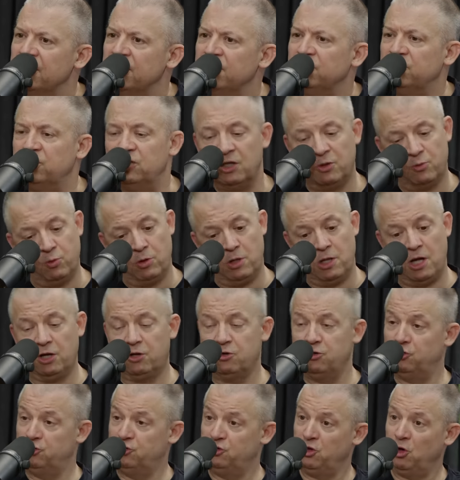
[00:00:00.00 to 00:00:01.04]
She's like, well, I
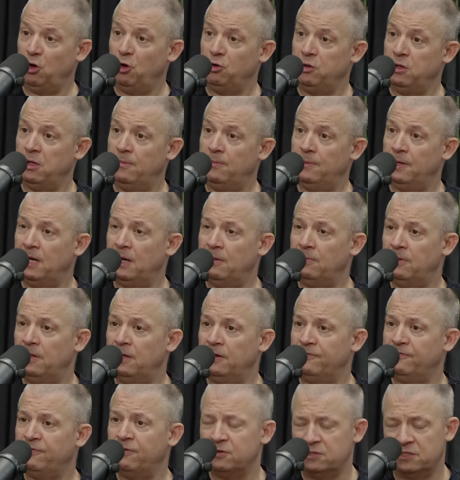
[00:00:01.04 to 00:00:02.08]
could show them. And I'm
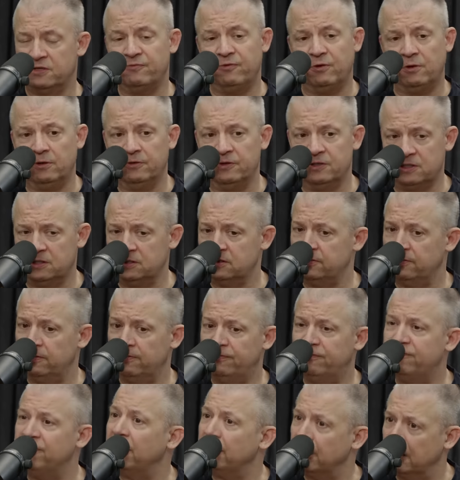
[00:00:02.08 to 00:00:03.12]
like, first of all, this is a
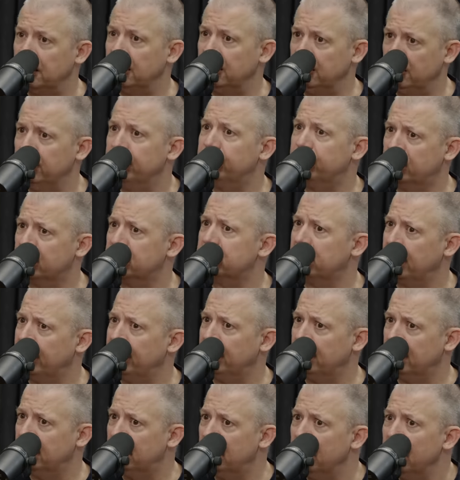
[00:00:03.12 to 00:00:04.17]
felony you've just
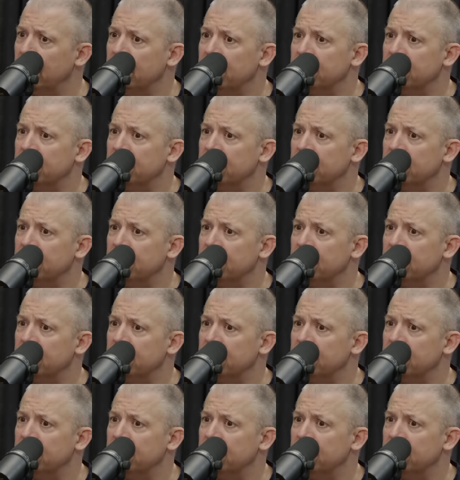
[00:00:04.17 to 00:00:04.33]
committed.